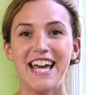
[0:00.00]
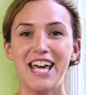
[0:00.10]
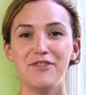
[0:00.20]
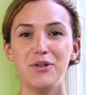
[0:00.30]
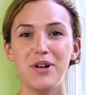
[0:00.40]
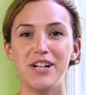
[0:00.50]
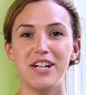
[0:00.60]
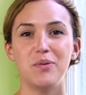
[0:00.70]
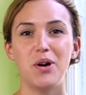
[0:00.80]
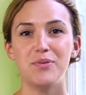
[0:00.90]
Hey everyone,
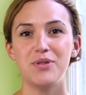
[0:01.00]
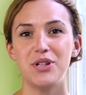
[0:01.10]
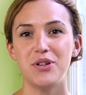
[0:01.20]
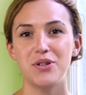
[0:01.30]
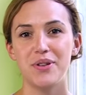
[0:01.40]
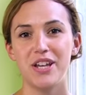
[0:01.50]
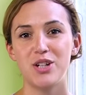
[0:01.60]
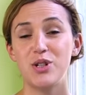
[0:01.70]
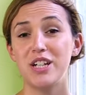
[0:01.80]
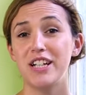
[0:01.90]
and welcome to Yoga with
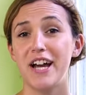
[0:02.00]
Adriene.